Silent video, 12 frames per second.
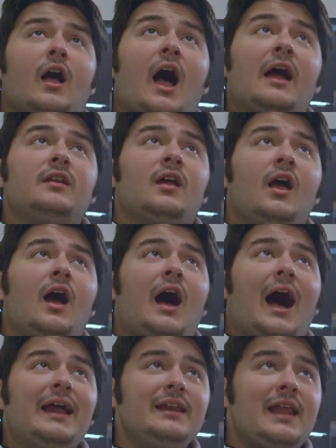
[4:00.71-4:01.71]

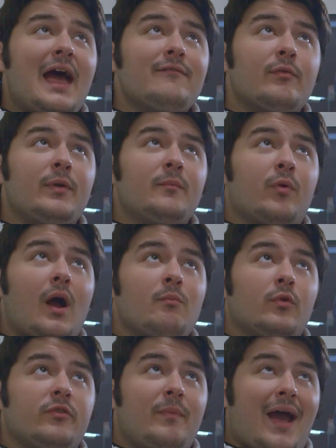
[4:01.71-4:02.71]
I didn't have a big problem
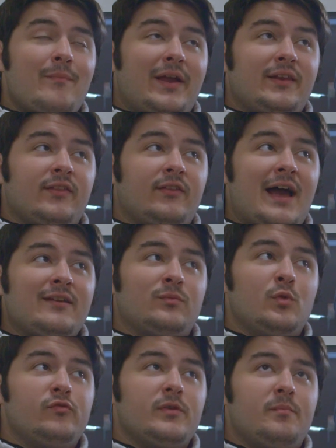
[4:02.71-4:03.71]
with Batman in the last
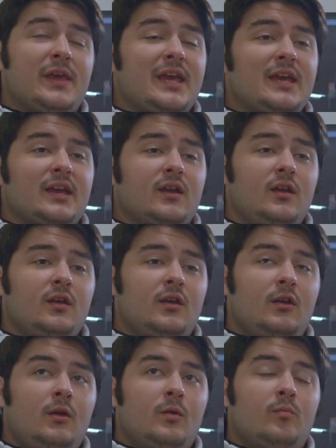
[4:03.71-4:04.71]
movie being
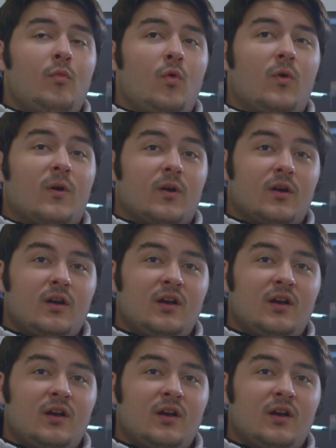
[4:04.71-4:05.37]
more,